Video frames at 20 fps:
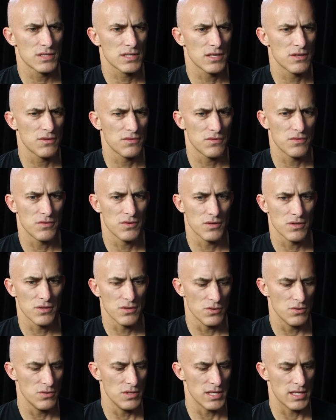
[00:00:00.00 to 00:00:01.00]
these kind of
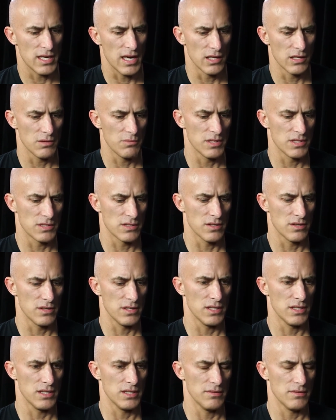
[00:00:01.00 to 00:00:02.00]
unique elements on
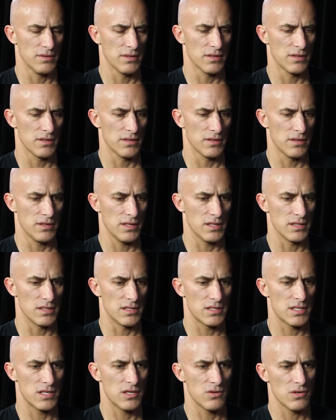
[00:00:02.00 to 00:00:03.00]
the
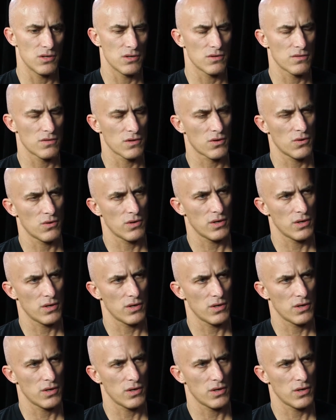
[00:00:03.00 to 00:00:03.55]
interior of the